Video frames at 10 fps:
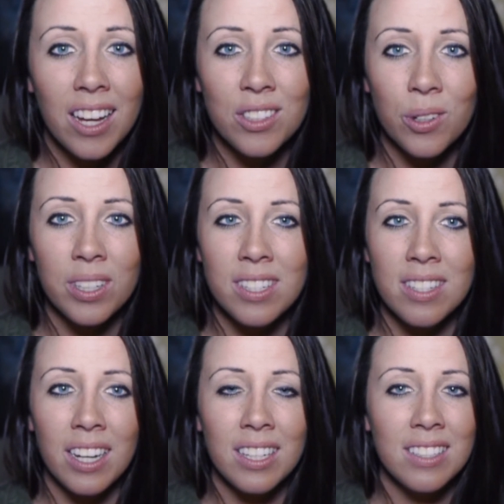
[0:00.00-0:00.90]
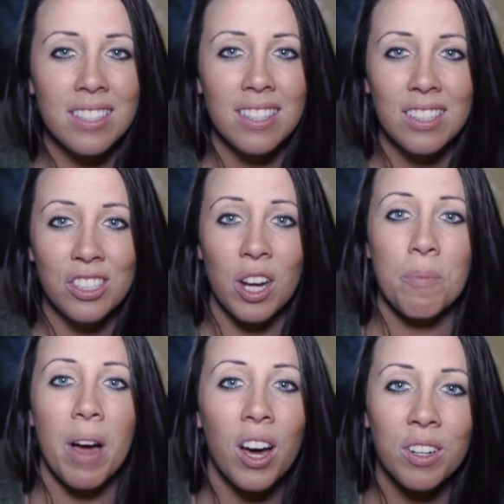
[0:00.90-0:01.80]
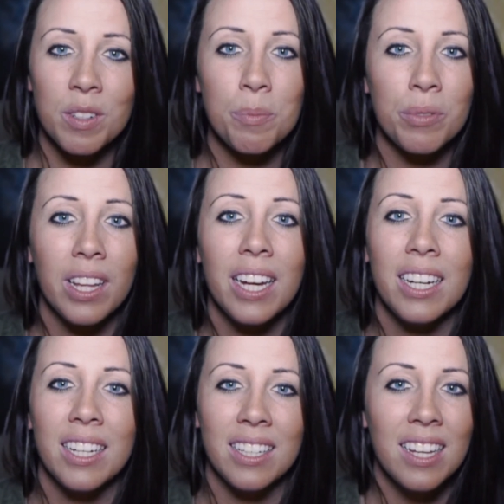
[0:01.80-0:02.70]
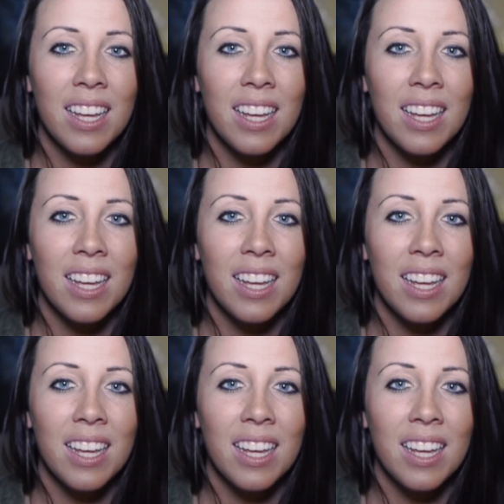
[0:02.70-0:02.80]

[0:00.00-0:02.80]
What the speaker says: and so I decided to jump out of a plane